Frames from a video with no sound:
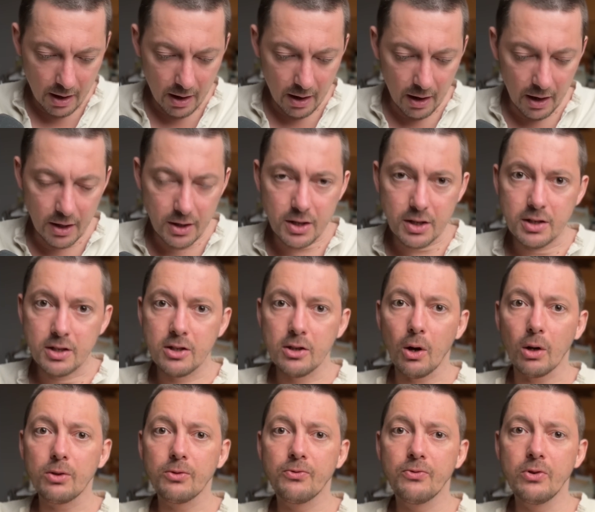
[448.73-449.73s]
It is
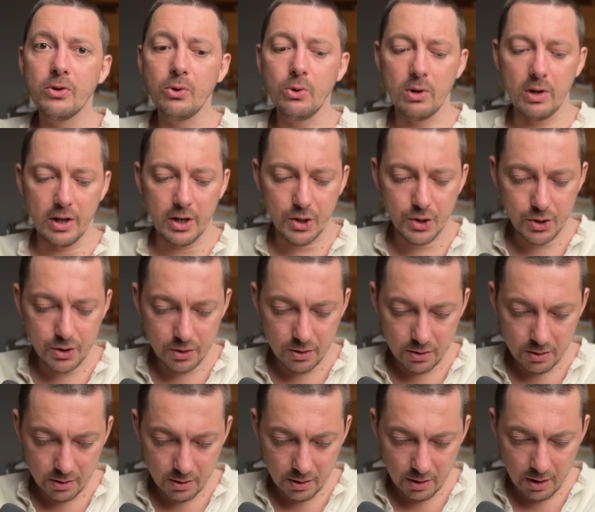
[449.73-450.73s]
not foolish
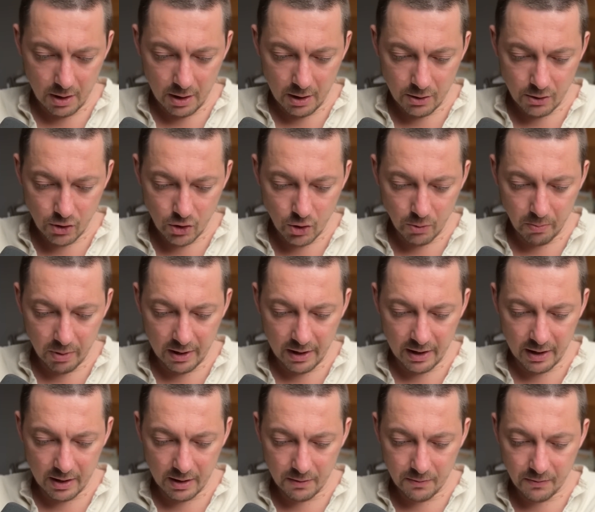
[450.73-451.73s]
to
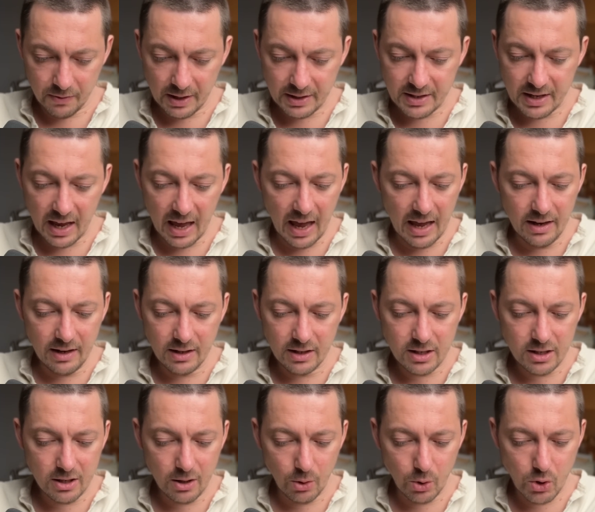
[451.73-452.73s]
believe that any
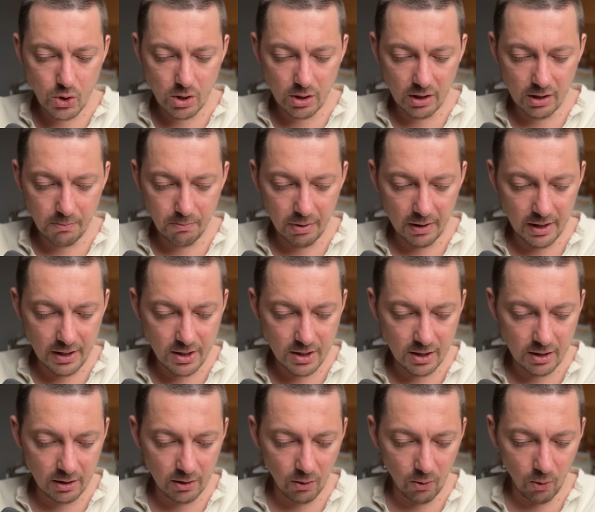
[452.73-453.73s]
social and
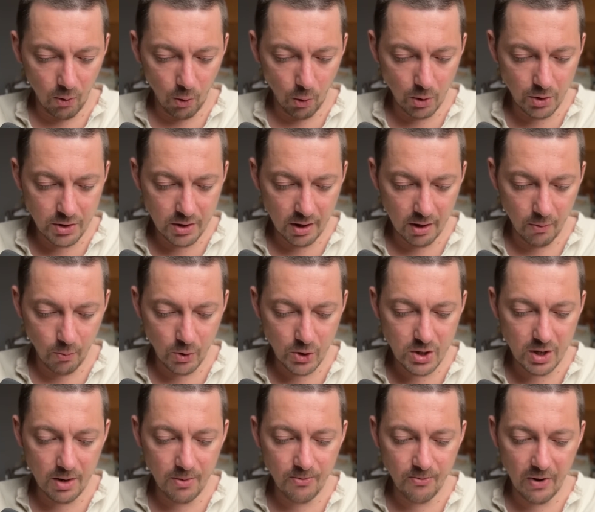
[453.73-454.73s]
political order
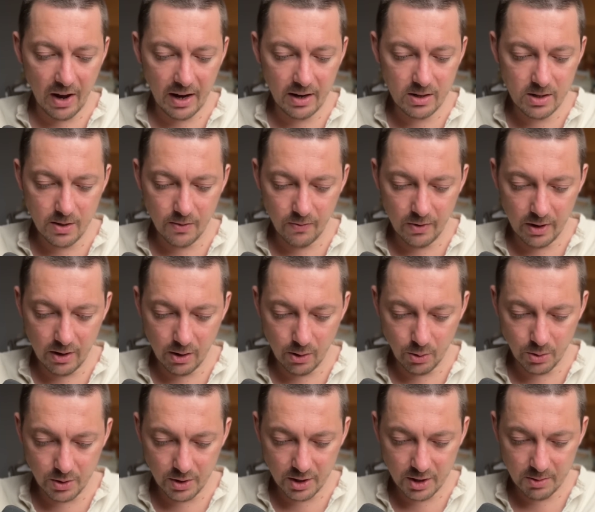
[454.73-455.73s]
which effectively
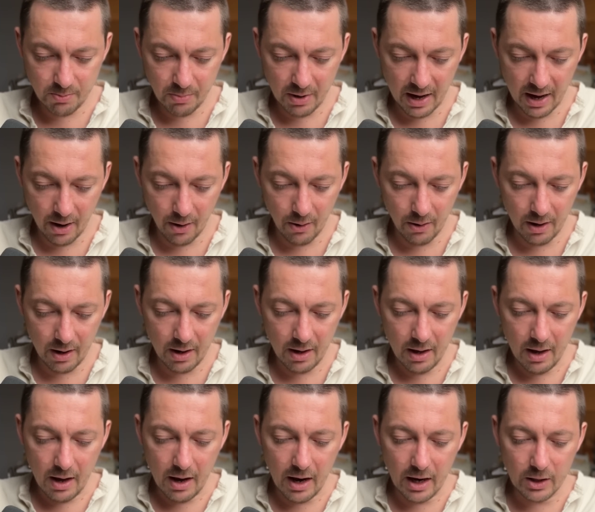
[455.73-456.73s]
uses power
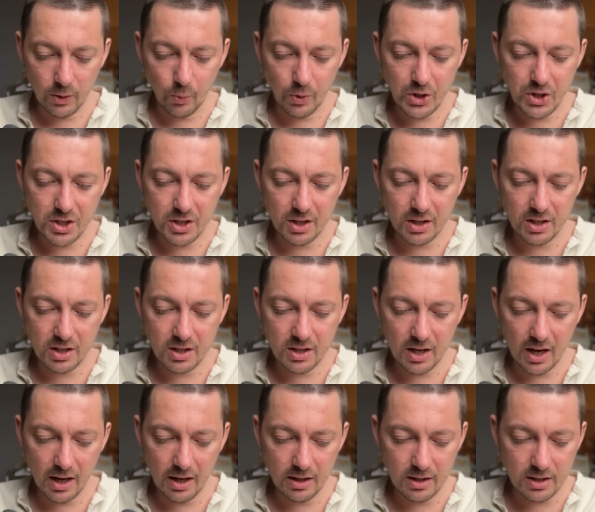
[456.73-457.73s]
and which
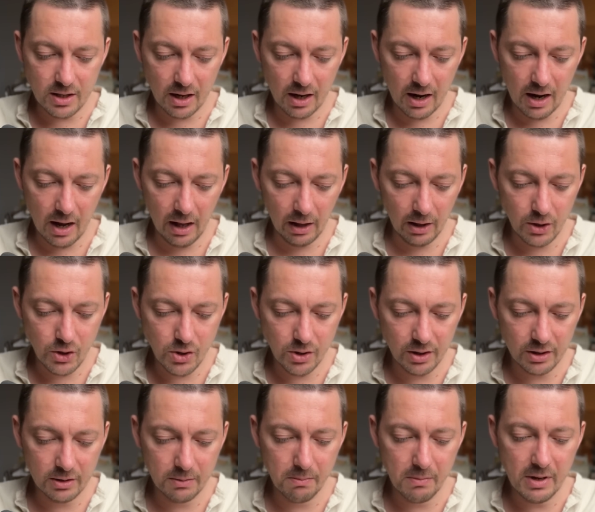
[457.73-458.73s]
sustains a culture
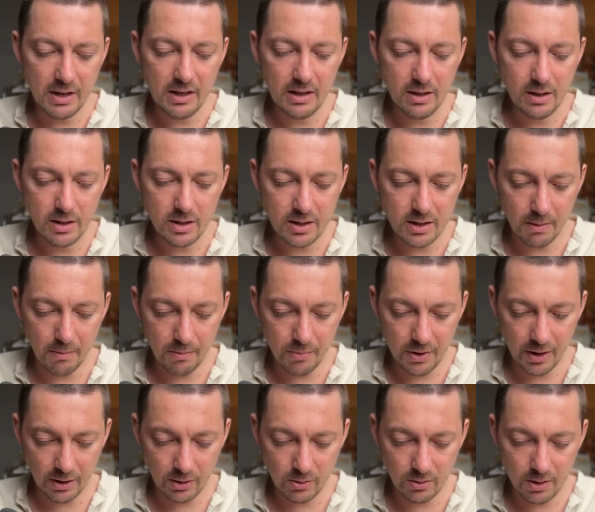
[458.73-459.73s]
that means
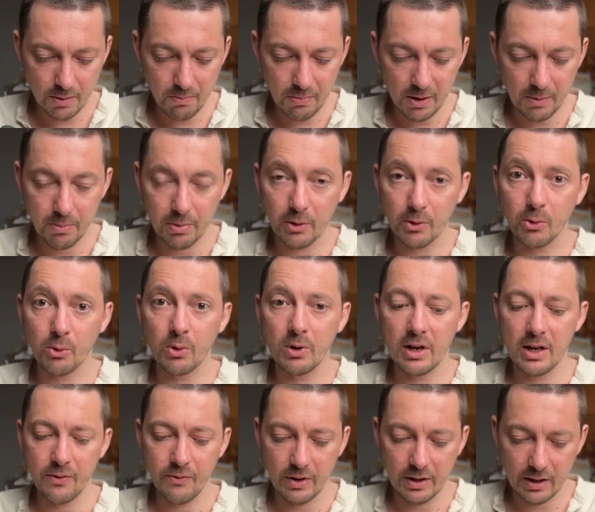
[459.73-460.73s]
something to the people who
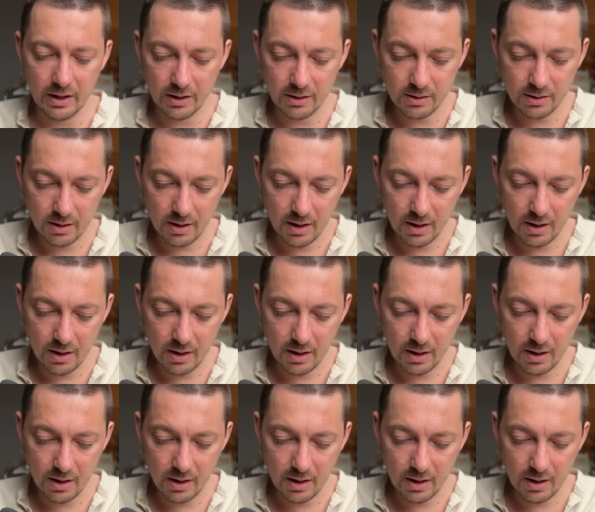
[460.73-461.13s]
live in it